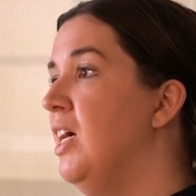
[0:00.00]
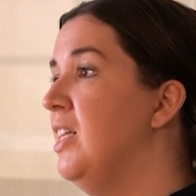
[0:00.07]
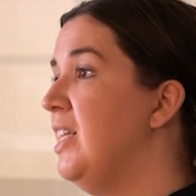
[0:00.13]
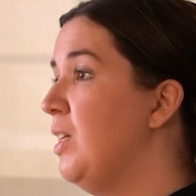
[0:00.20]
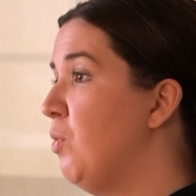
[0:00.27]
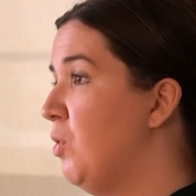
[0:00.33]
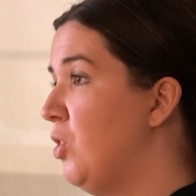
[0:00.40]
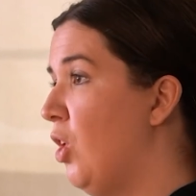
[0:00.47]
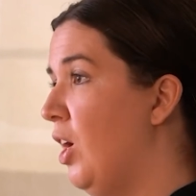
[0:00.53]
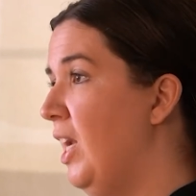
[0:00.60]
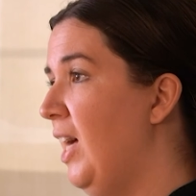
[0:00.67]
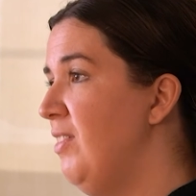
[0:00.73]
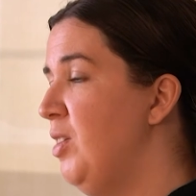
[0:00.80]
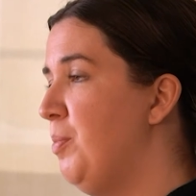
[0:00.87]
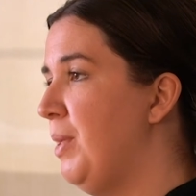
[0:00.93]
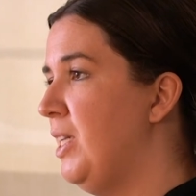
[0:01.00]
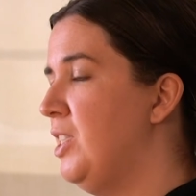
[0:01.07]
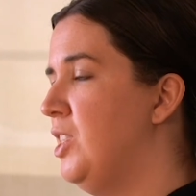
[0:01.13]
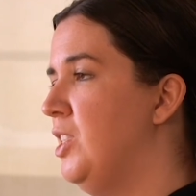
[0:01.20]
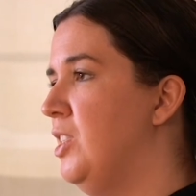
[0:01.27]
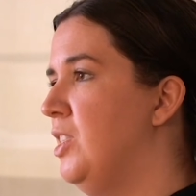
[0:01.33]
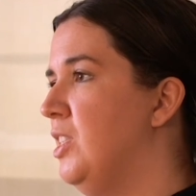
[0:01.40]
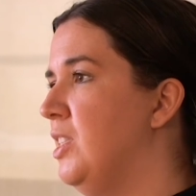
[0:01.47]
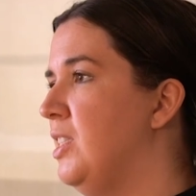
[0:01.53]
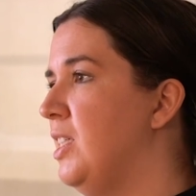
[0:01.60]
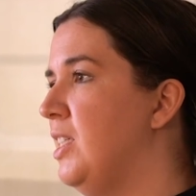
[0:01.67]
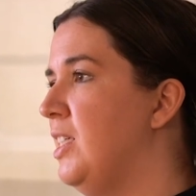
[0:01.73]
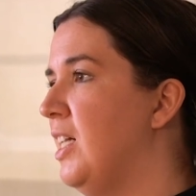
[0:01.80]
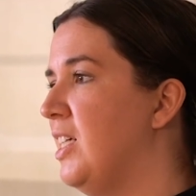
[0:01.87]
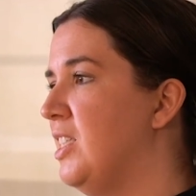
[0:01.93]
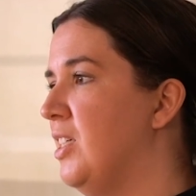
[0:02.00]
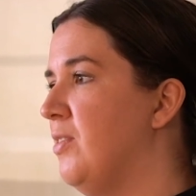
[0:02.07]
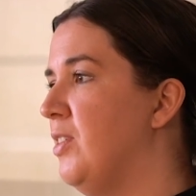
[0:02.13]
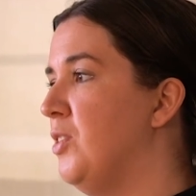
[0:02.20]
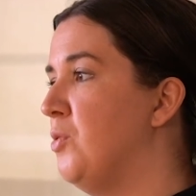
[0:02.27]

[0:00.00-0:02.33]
they will not have the patience to see the activity